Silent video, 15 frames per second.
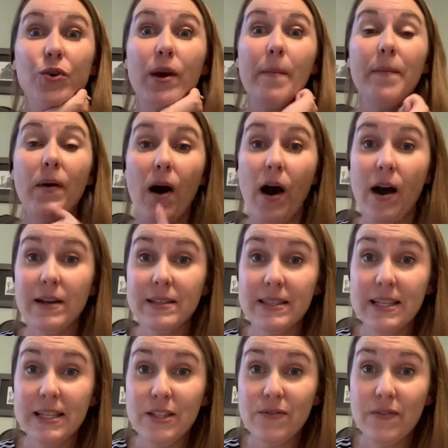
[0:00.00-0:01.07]
can pause
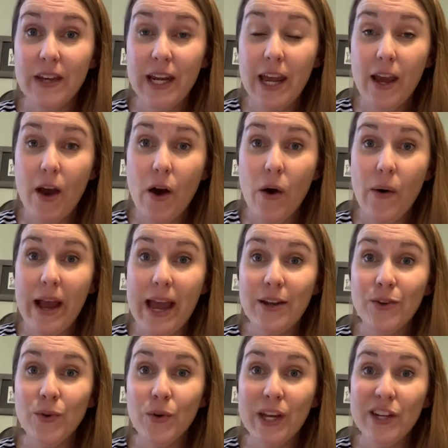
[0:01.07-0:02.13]
this video and
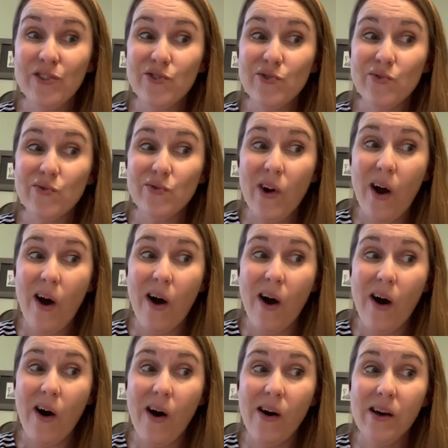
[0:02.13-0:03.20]
you can
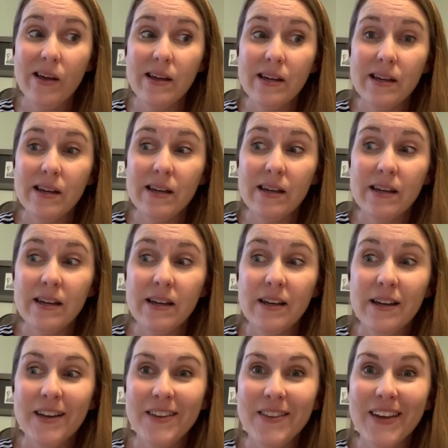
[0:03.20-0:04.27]
draw
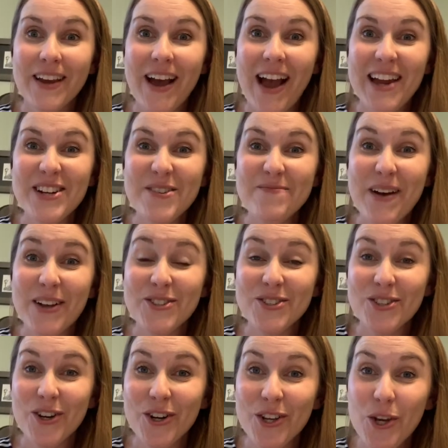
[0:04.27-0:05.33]
the kind of
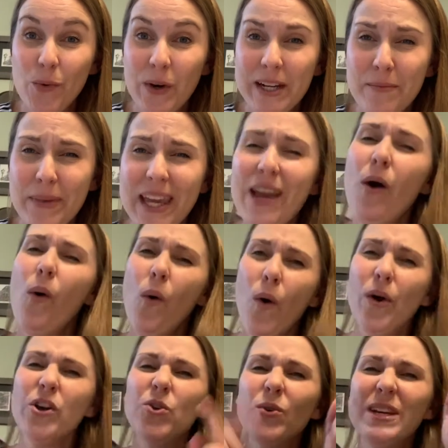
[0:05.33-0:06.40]
monster you want to be,
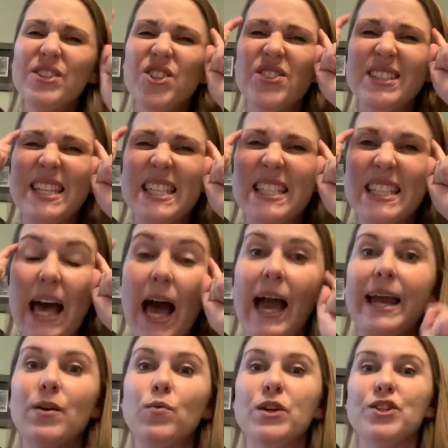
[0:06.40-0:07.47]
or you can just
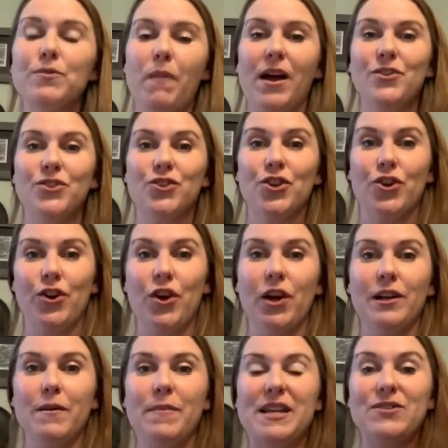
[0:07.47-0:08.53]
decide which monster you're
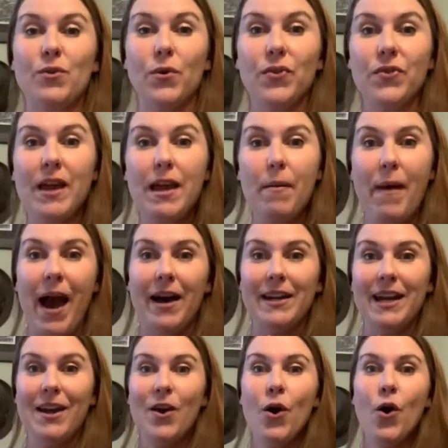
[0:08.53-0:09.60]
going to be. So think about
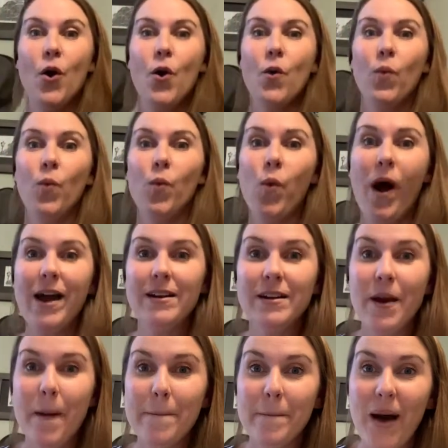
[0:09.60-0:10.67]
it. What
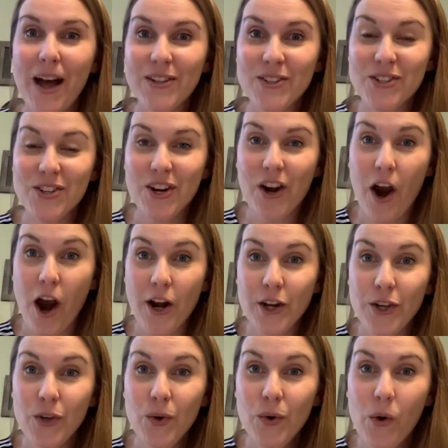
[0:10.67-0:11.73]
monster are
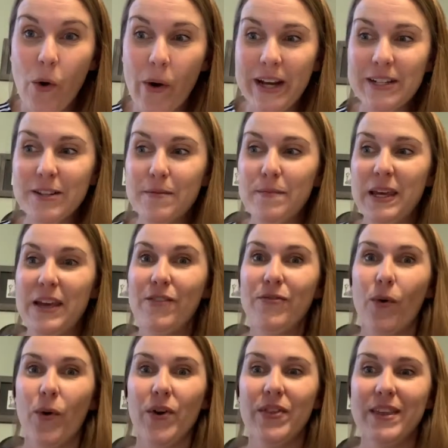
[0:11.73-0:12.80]
you going to be
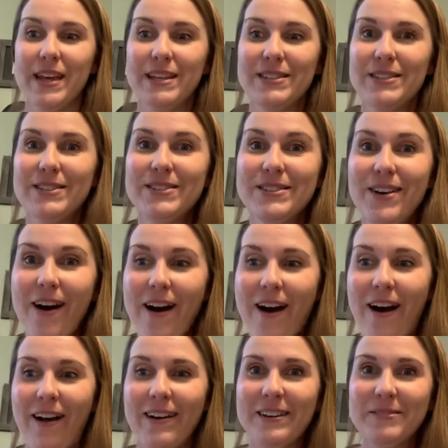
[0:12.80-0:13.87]
for this
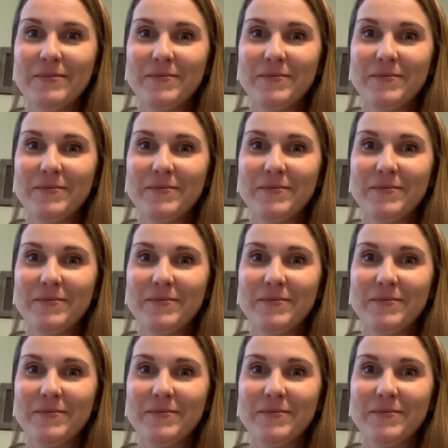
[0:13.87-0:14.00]
song?